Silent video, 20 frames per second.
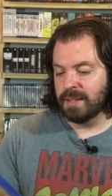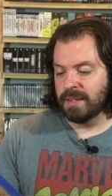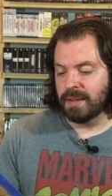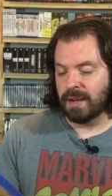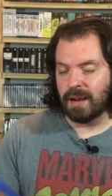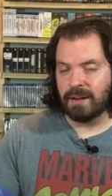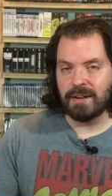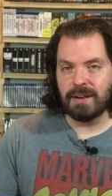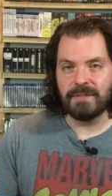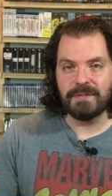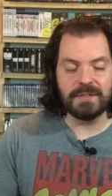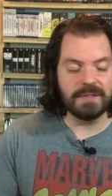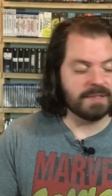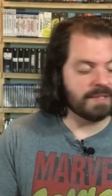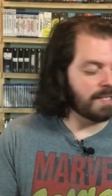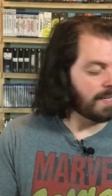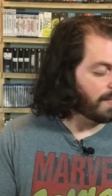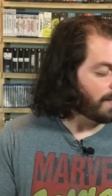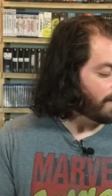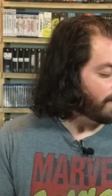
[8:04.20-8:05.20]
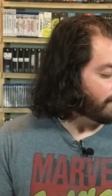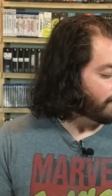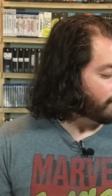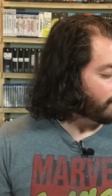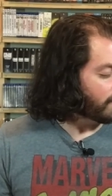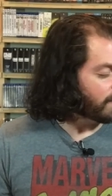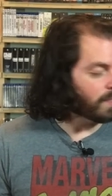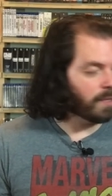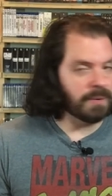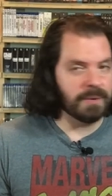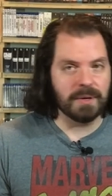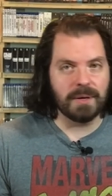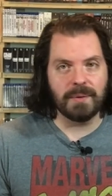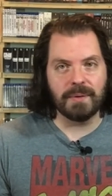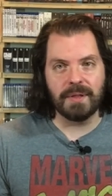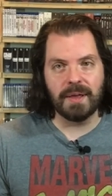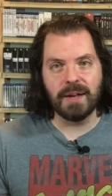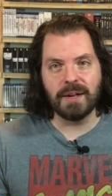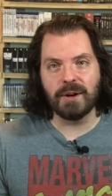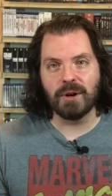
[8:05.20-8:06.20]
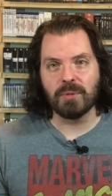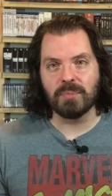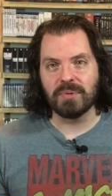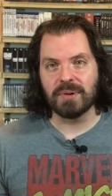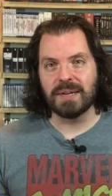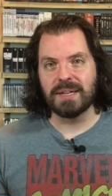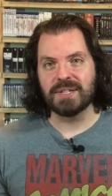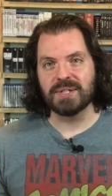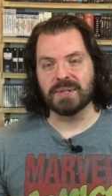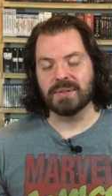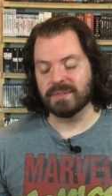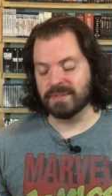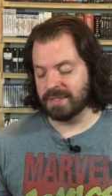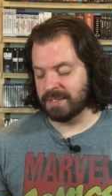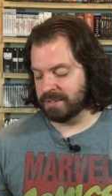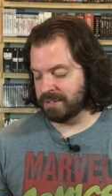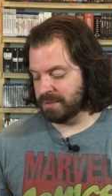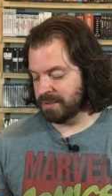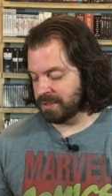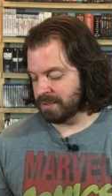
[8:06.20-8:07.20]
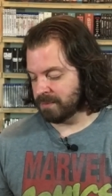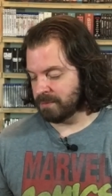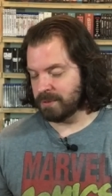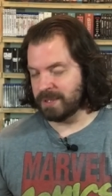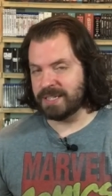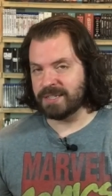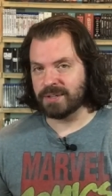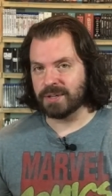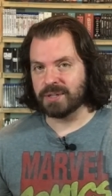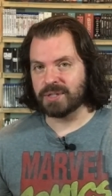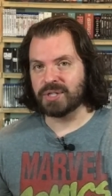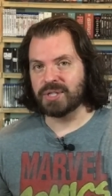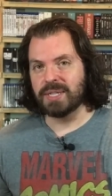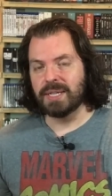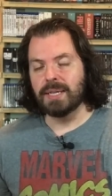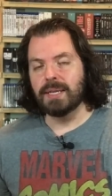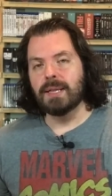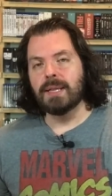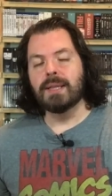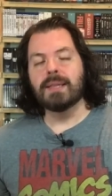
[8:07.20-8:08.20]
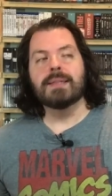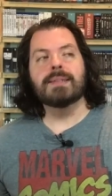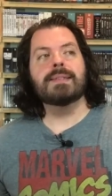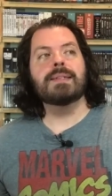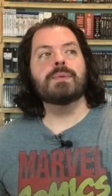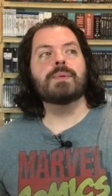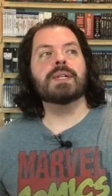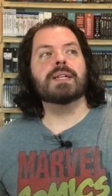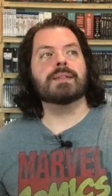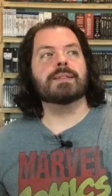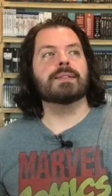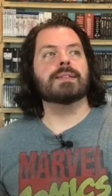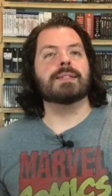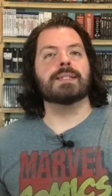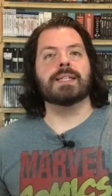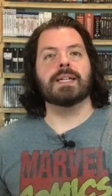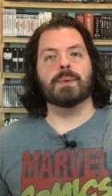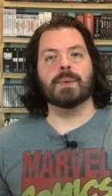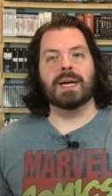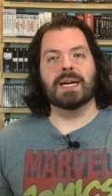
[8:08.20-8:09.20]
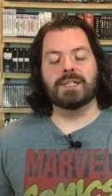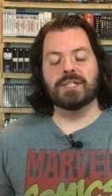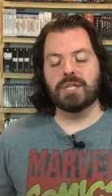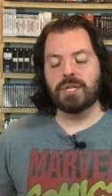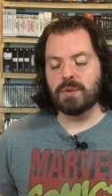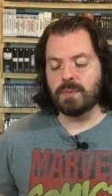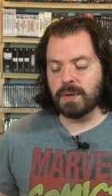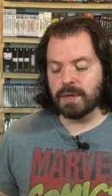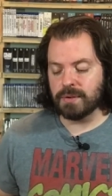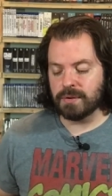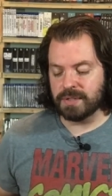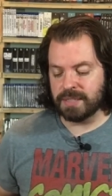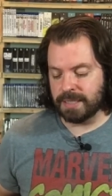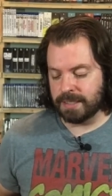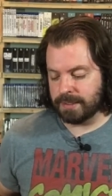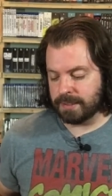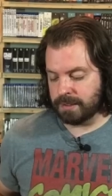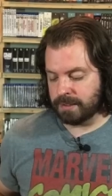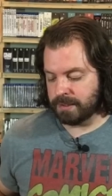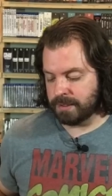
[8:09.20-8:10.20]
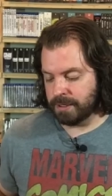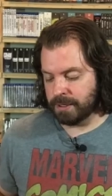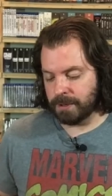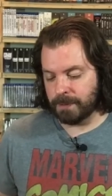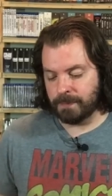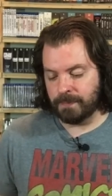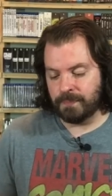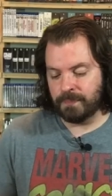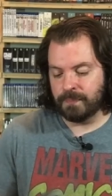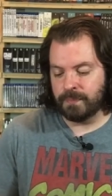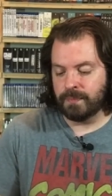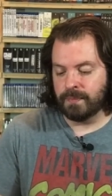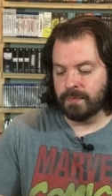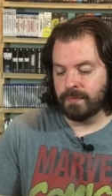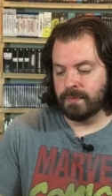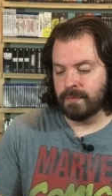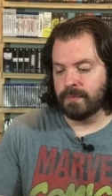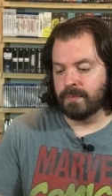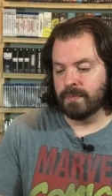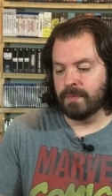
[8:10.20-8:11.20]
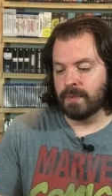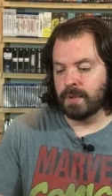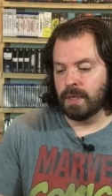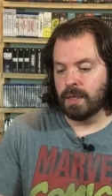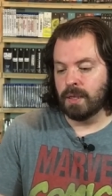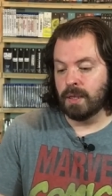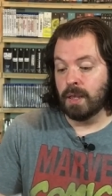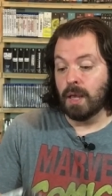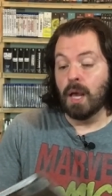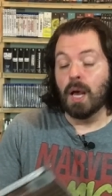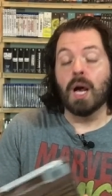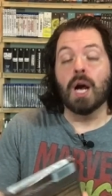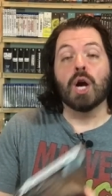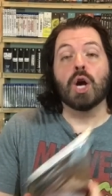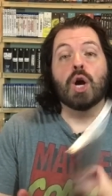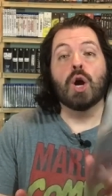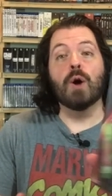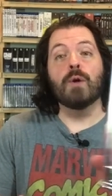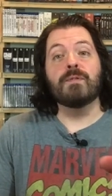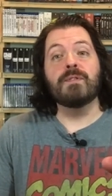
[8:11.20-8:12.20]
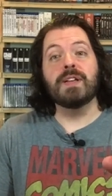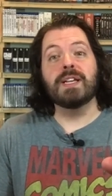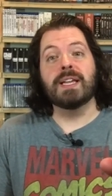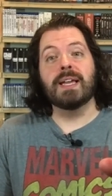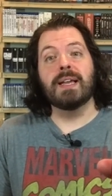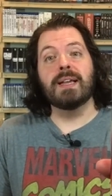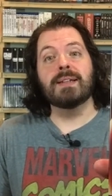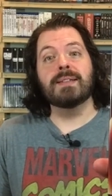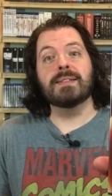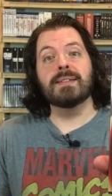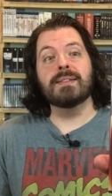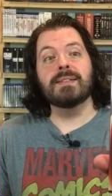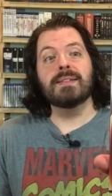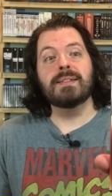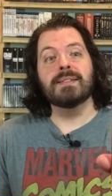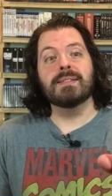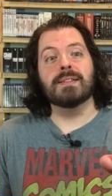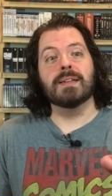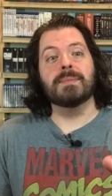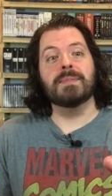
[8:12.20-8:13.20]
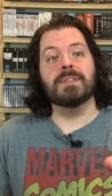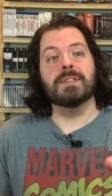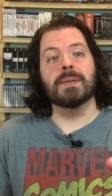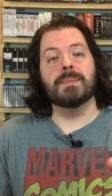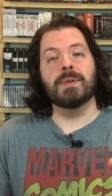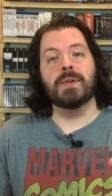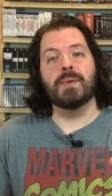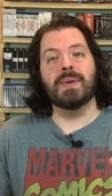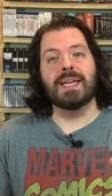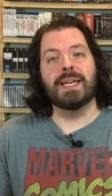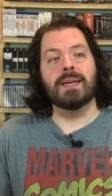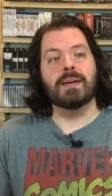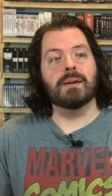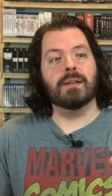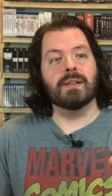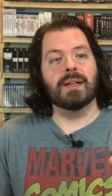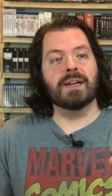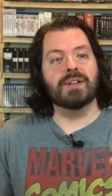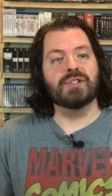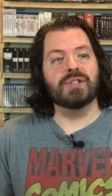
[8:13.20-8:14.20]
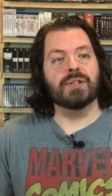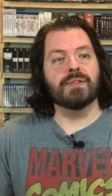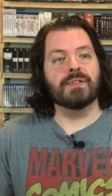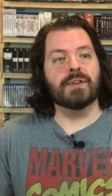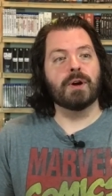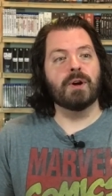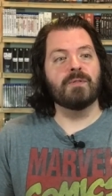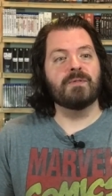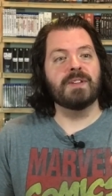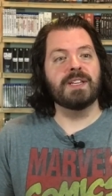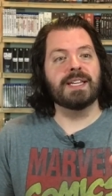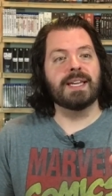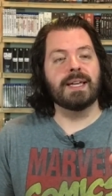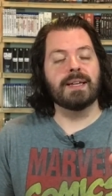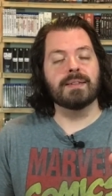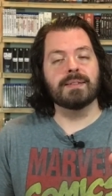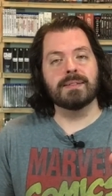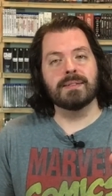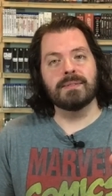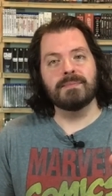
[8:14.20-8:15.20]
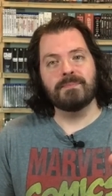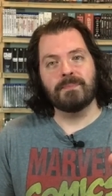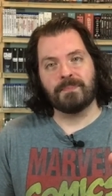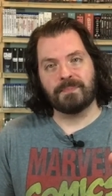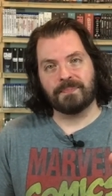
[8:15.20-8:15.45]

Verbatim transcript: I'll have to see what's going on with Echo Bridge and do some research. Let's see what else is in here. We got two other discs here. Kofi Kingston, WWE collection of Kofi Kingston.